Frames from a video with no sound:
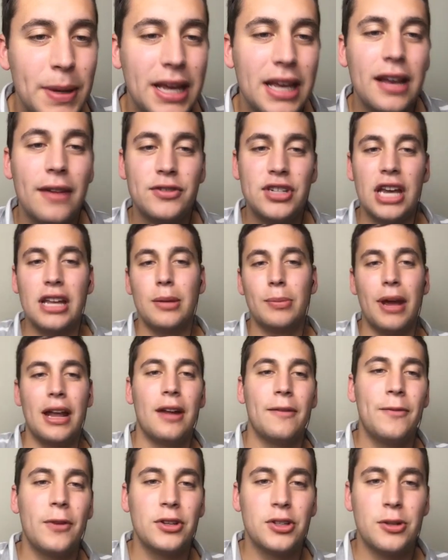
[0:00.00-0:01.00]
of Jaylen Brown,
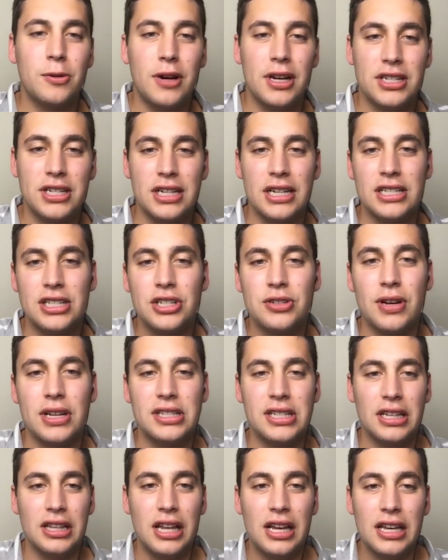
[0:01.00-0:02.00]
our first question is addressed
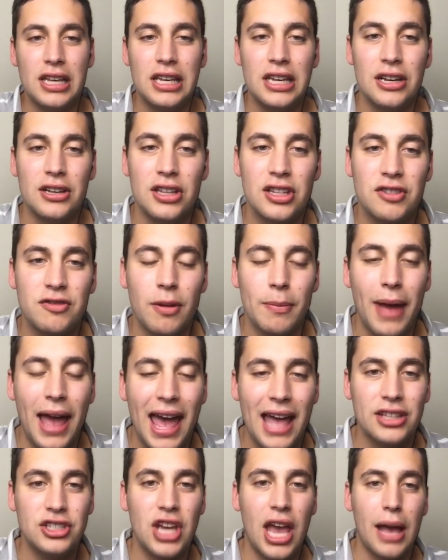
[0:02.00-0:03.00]
to Lucky here. This is from
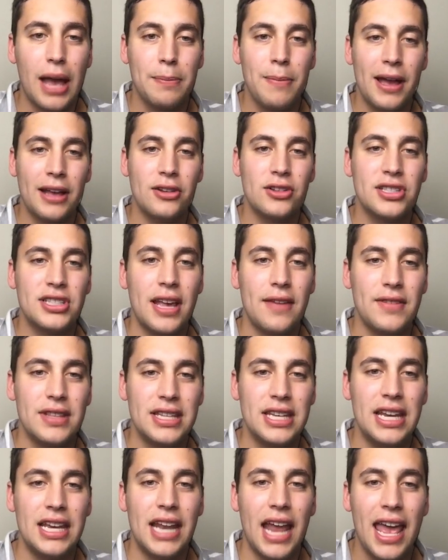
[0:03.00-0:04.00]

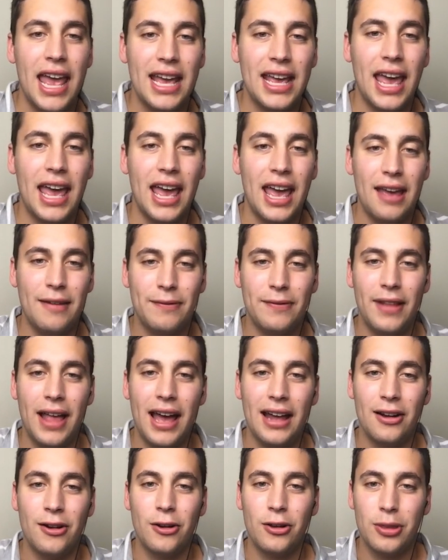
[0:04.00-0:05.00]
@JackMichael17, a.k.a.
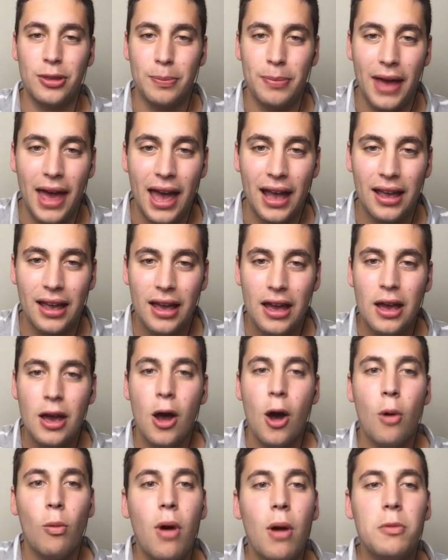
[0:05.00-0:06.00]
Flat Earth Back.
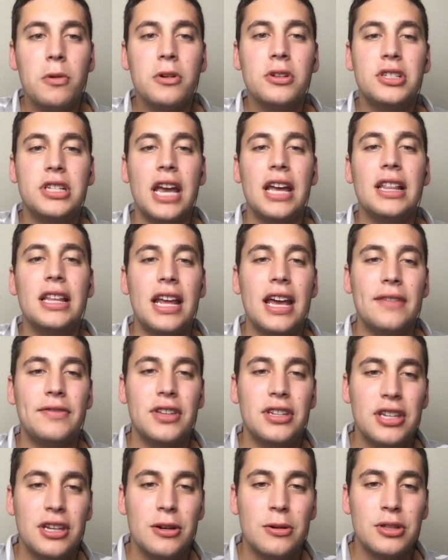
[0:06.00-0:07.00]
What will Jaylen have
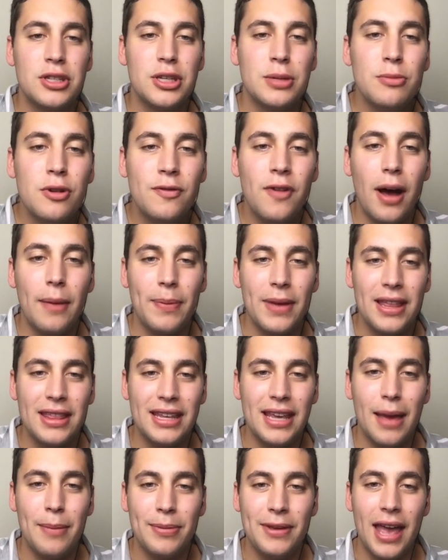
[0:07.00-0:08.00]
to do to move up in
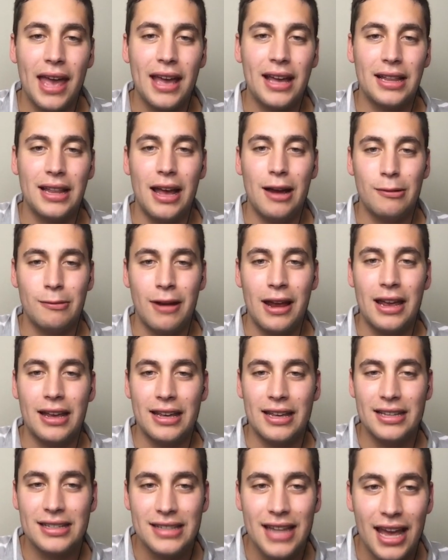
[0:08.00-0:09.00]
the NBA Clout
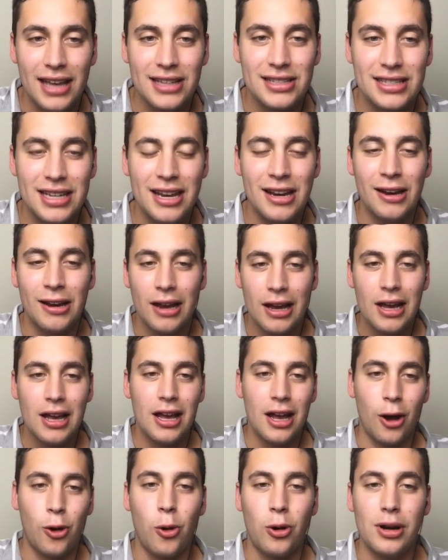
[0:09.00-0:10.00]
rankings next year?
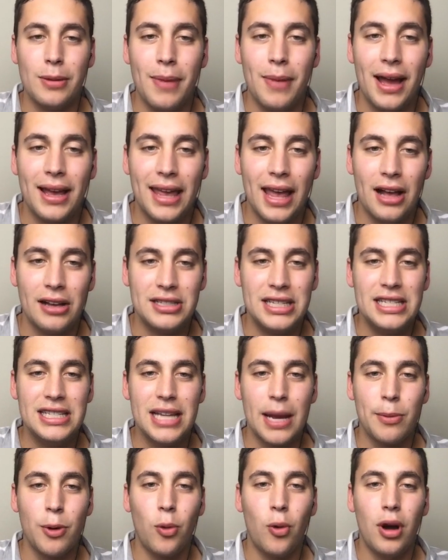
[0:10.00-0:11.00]
According to my calcs, he's
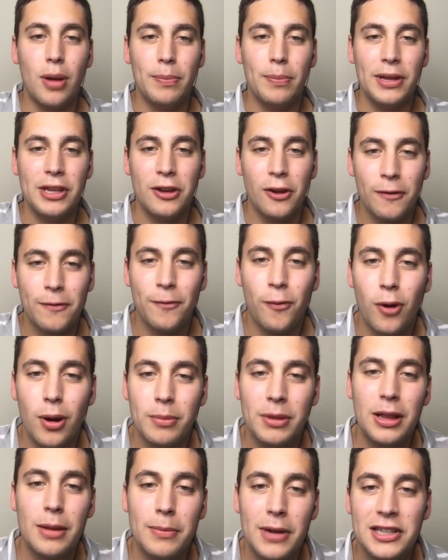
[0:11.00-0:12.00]
number one, but your
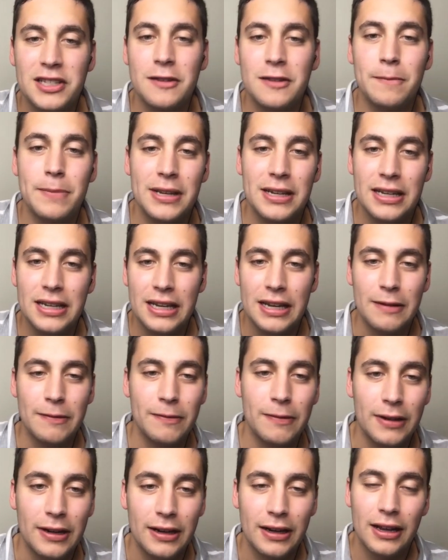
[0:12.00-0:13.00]
formula must have been
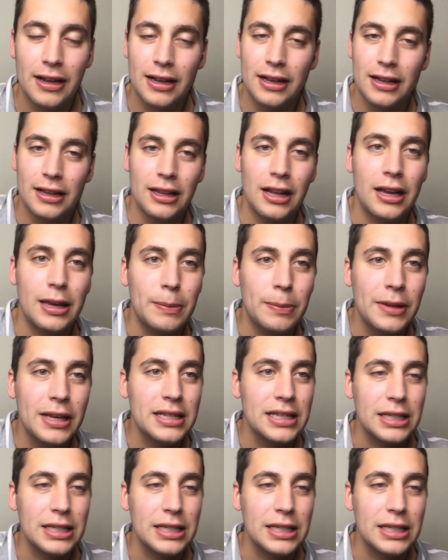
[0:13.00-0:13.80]
different. Lucky, please